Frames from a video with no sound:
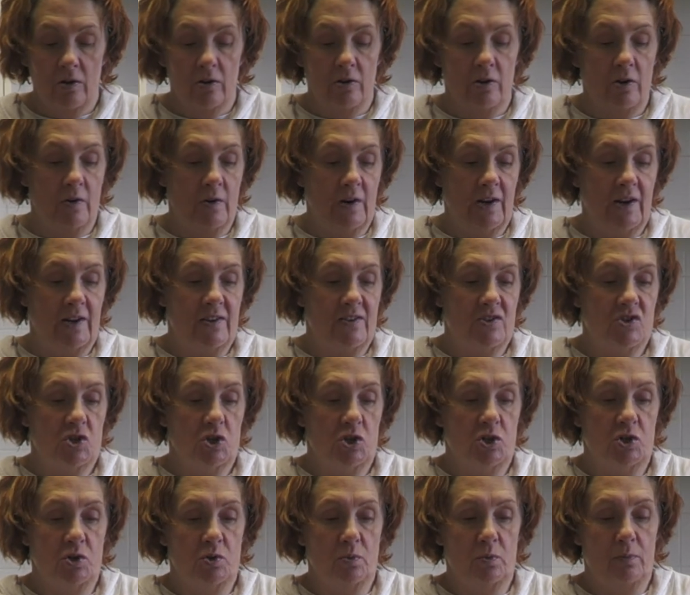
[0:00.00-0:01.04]
You need
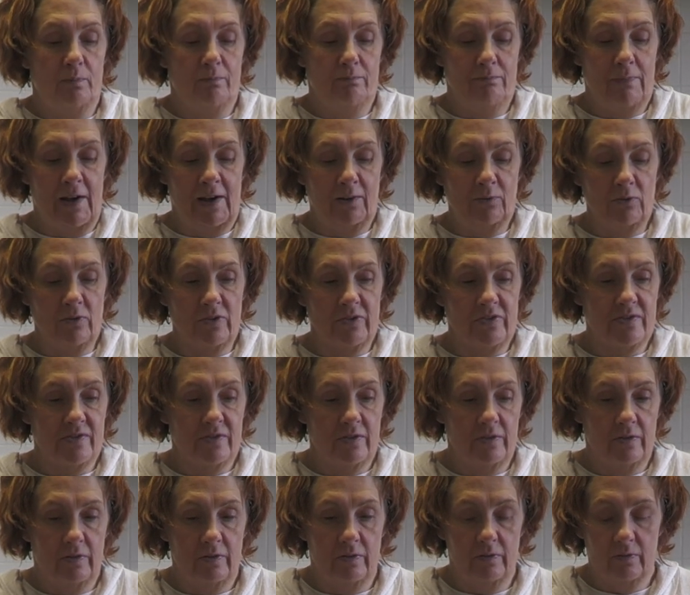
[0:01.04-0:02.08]
to melt